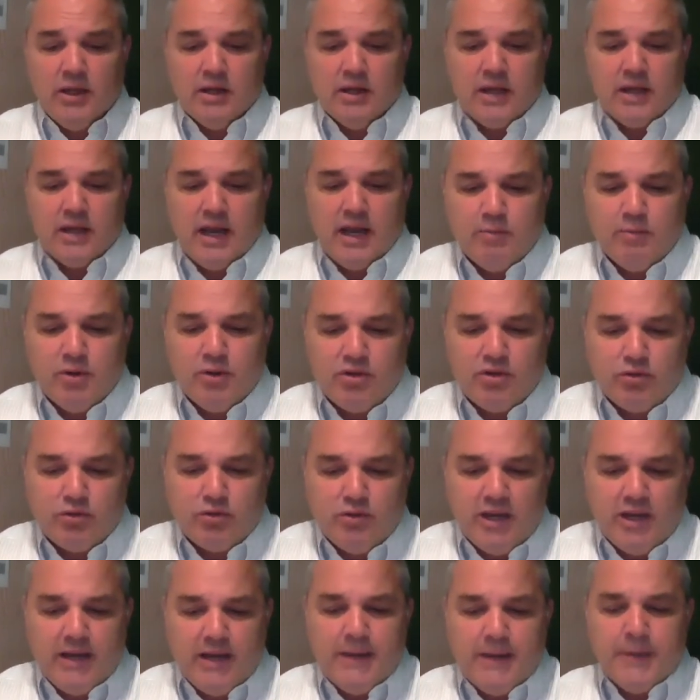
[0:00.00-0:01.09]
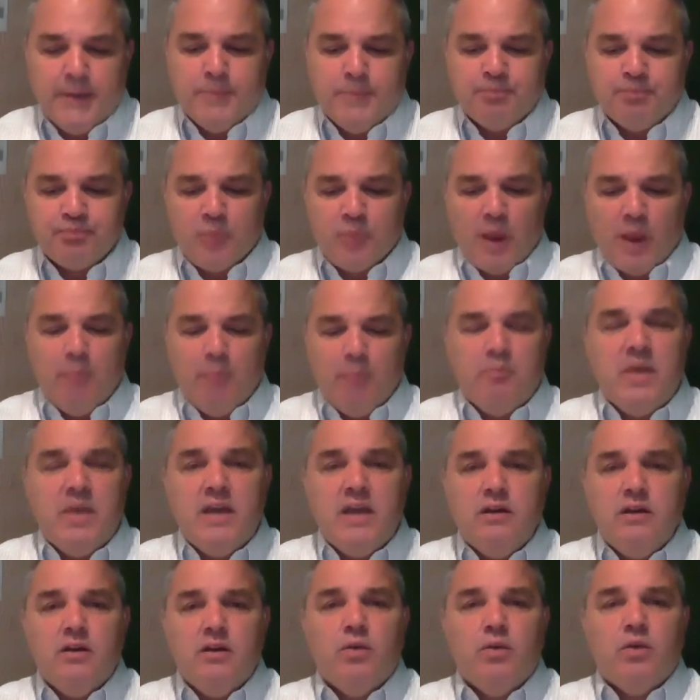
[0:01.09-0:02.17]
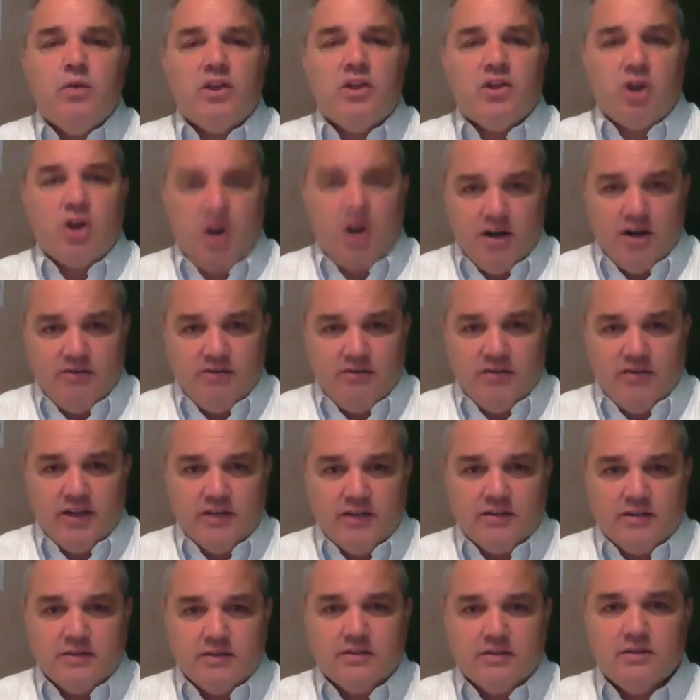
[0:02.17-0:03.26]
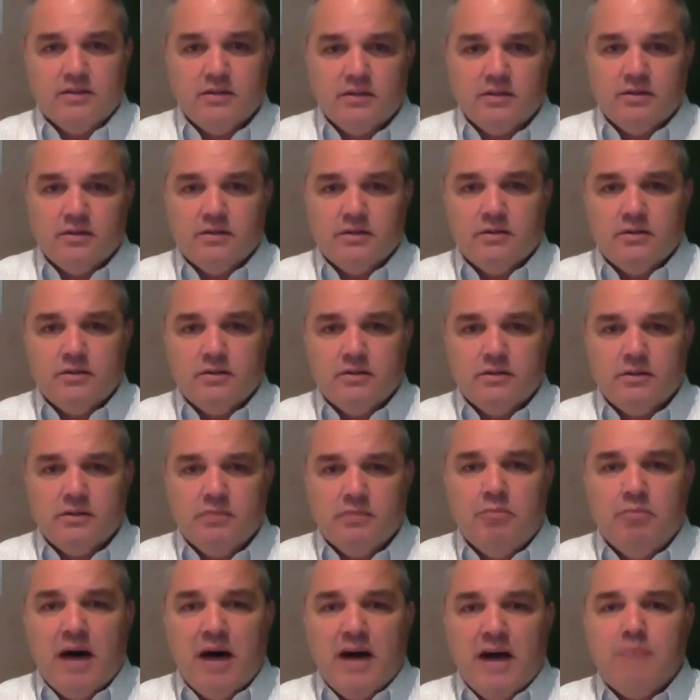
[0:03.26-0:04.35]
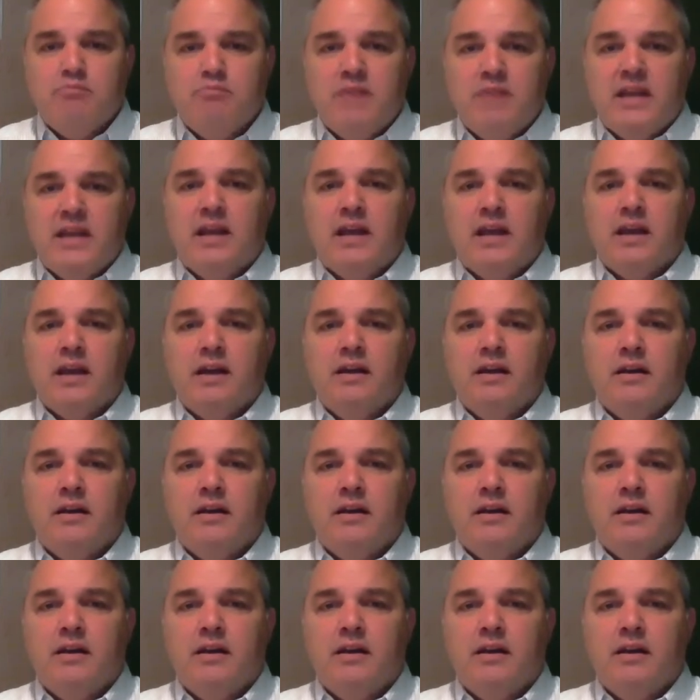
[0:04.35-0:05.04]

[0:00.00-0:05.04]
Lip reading: Okay, number three, bid with confidence by bidding